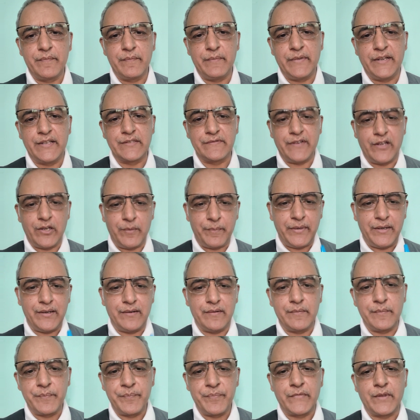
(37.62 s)
because we have
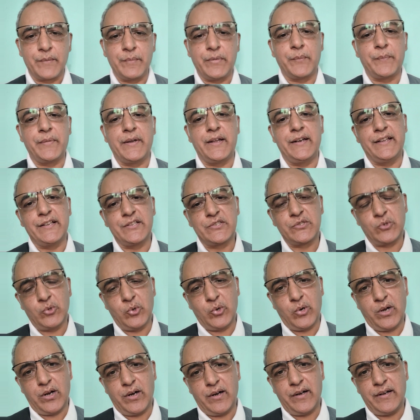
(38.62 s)
been preparing
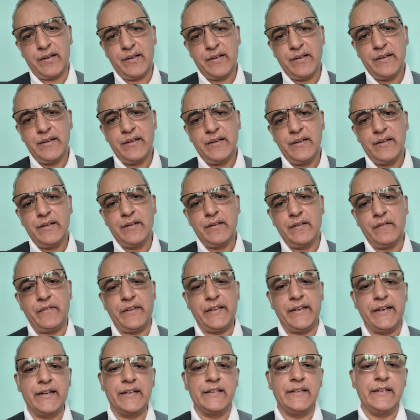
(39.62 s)
so hard.
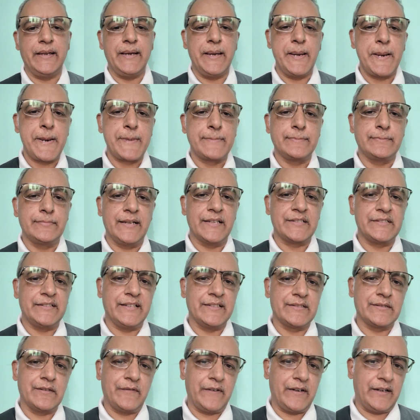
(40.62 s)
We get the
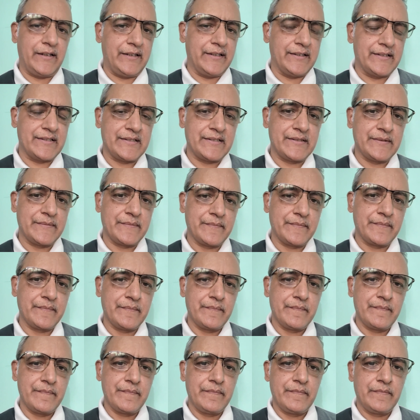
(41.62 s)
blessings of elders,
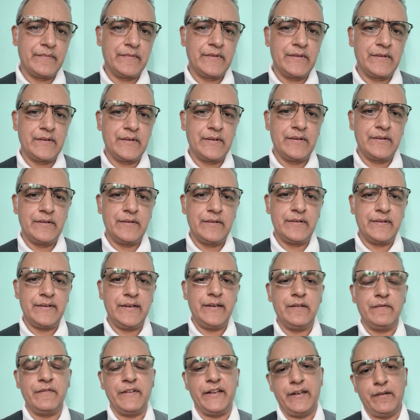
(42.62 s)

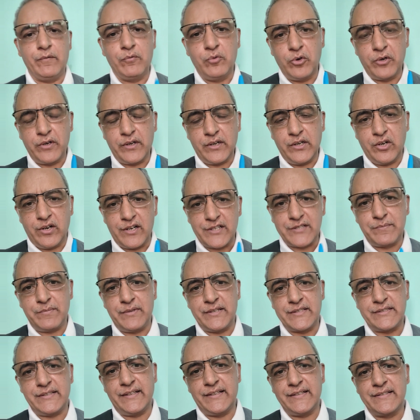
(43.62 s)
right? We invoke God's
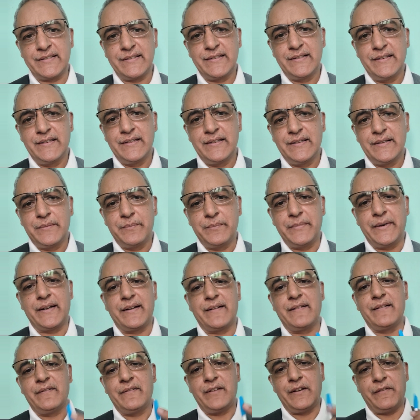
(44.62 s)
blessings.
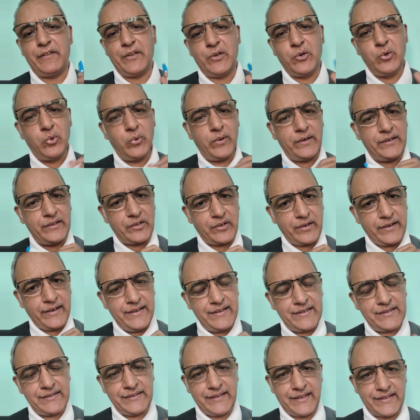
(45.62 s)
But when we go and
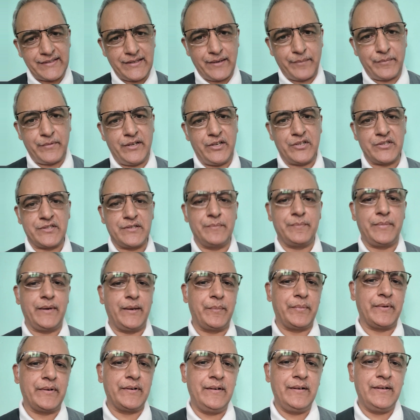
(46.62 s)
write an examination
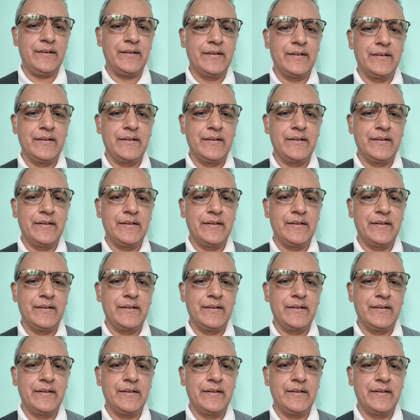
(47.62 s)
paper,